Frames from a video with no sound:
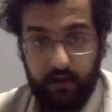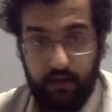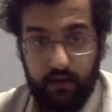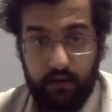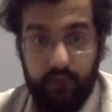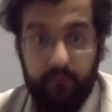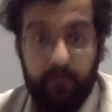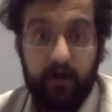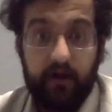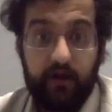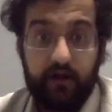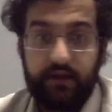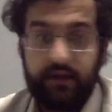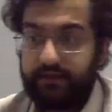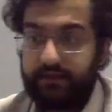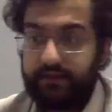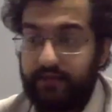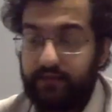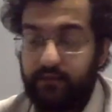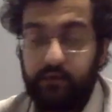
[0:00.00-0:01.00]
product
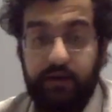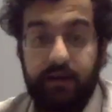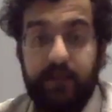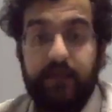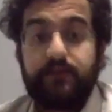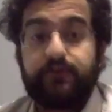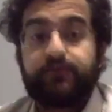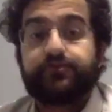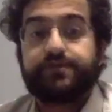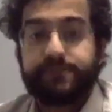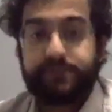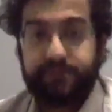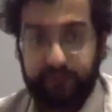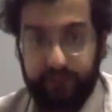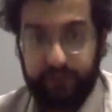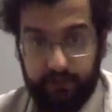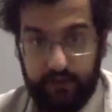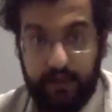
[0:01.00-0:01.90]
that we're interested in,